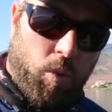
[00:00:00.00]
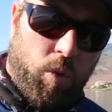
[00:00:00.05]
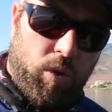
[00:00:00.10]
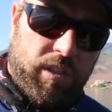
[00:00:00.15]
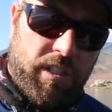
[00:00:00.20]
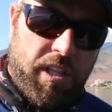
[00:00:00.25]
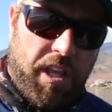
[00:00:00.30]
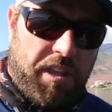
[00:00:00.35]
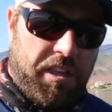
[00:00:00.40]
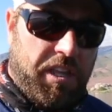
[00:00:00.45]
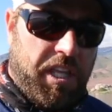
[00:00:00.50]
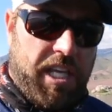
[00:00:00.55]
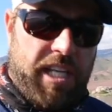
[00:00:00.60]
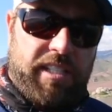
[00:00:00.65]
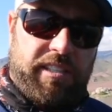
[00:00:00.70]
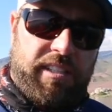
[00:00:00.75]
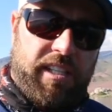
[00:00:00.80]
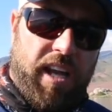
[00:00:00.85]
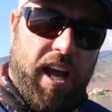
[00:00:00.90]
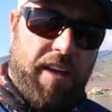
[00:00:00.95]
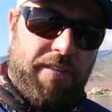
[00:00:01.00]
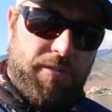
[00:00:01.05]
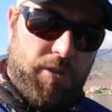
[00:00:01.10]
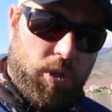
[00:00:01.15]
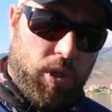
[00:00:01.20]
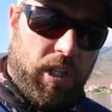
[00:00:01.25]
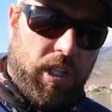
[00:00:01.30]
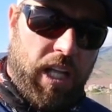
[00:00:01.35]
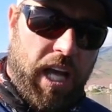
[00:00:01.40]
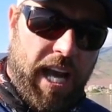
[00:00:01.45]
one of the things that I've
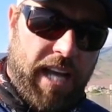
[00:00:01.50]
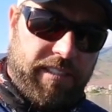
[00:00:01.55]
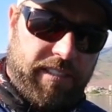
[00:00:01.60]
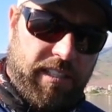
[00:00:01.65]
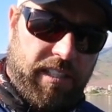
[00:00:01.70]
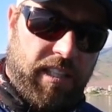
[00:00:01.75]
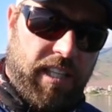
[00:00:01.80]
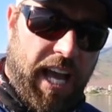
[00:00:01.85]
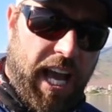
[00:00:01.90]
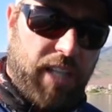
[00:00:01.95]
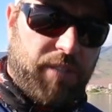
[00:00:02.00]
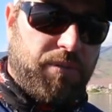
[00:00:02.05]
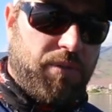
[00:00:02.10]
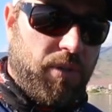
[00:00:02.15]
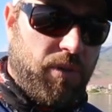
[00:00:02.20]
utilized in the last